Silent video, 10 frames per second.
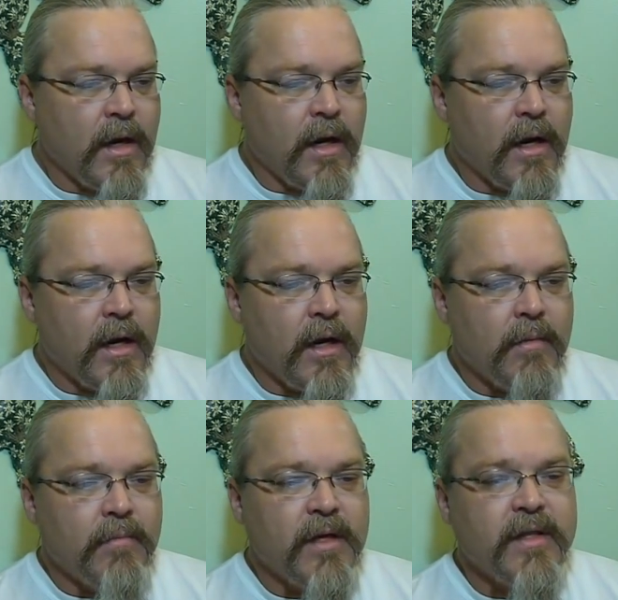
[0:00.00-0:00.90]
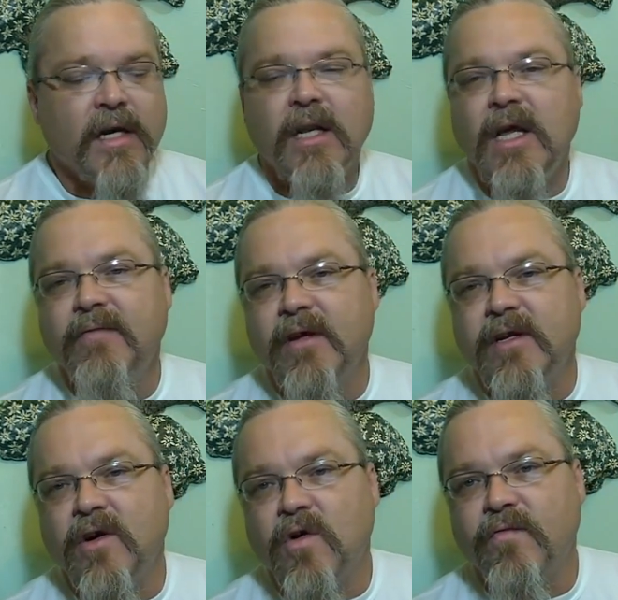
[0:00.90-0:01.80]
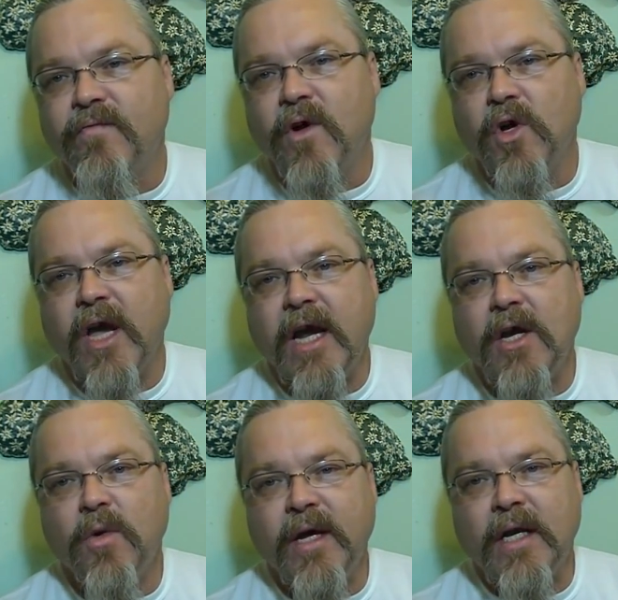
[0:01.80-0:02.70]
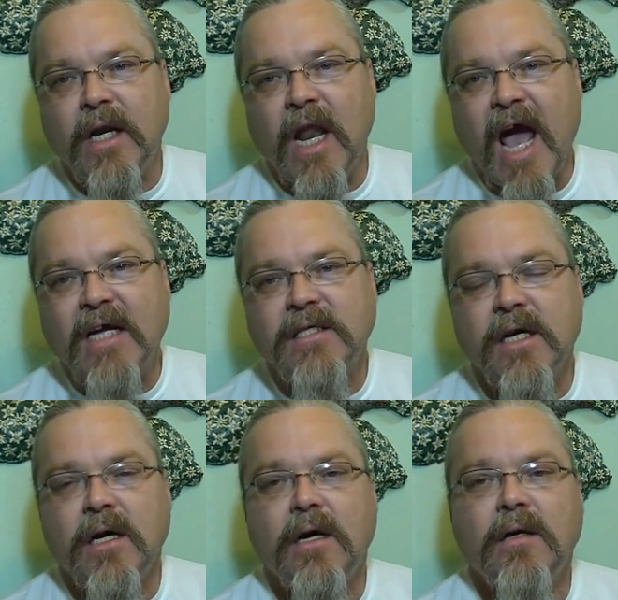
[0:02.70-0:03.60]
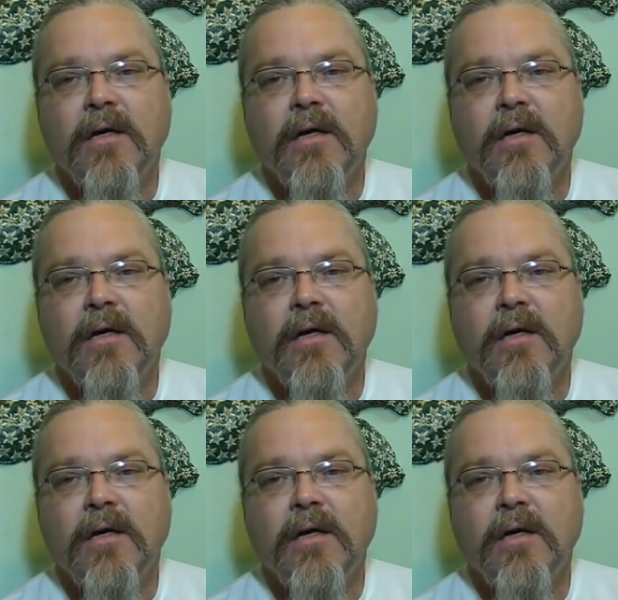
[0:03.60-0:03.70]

Um, the Cleveland volcano in Alaska,